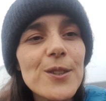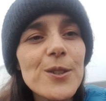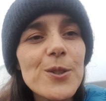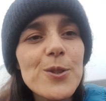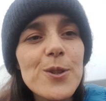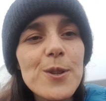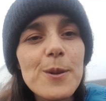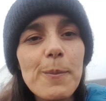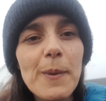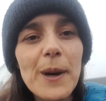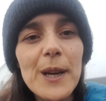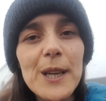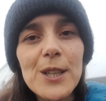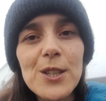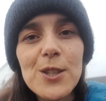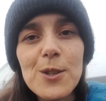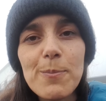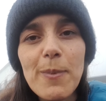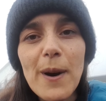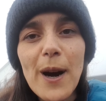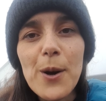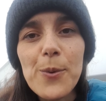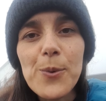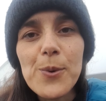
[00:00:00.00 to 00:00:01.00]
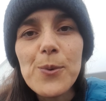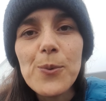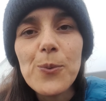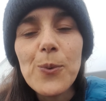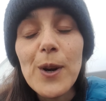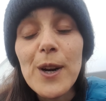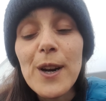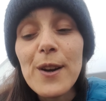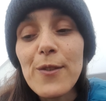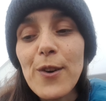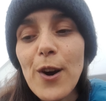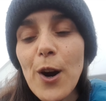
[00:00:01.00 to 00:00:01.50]
use the money to buy
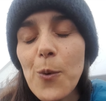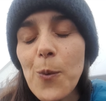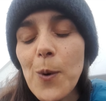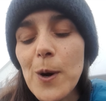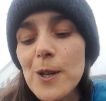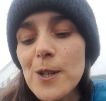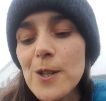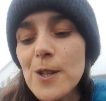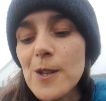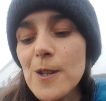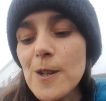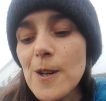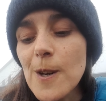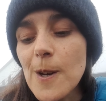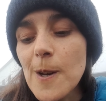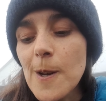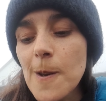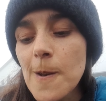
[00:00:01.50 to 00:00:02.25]
whatever I wanted.